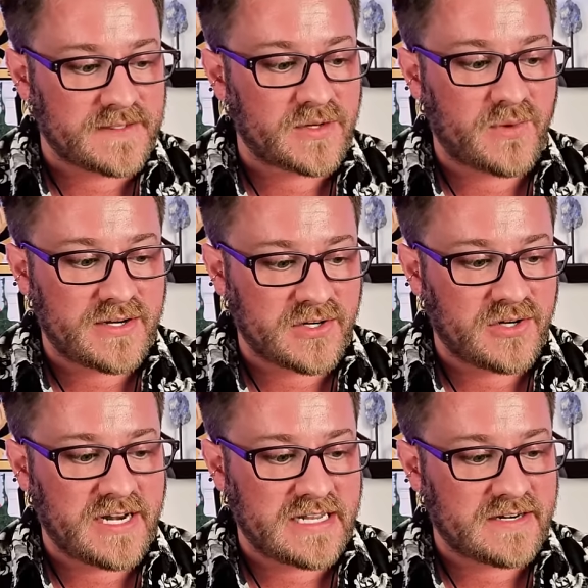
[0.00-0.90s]
Surrender
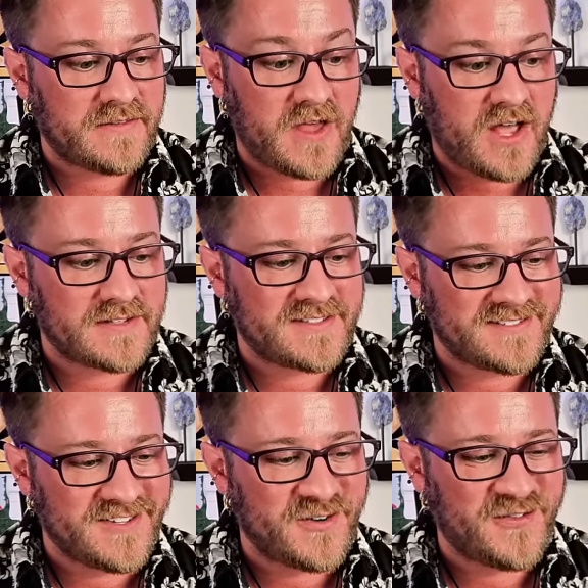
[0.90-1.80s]
your negative
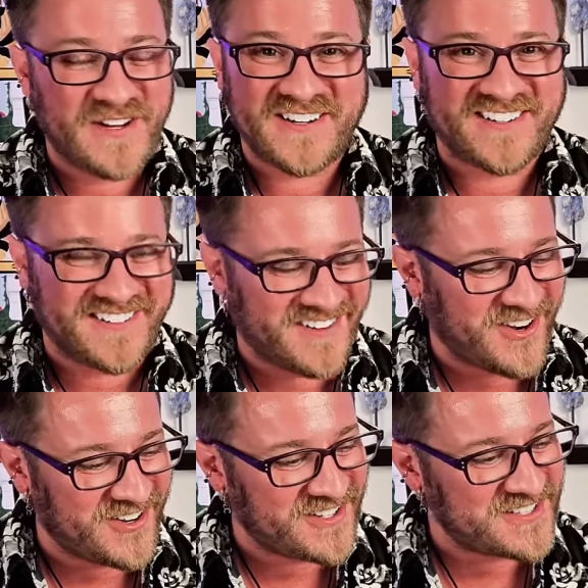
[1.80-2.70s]
thoughts. Your fear,
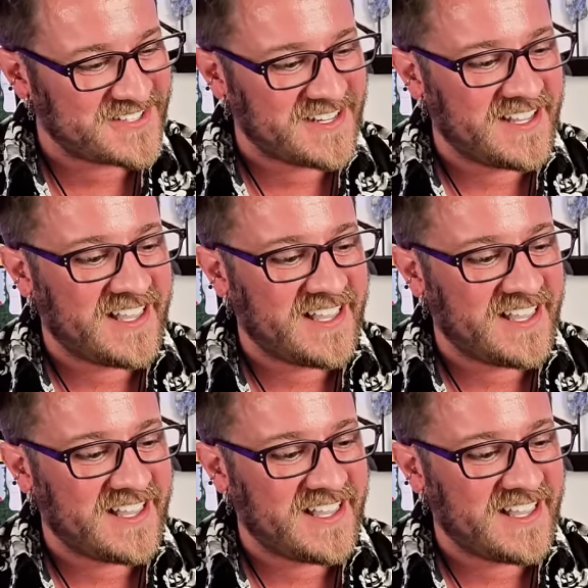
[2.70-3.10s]
hurt,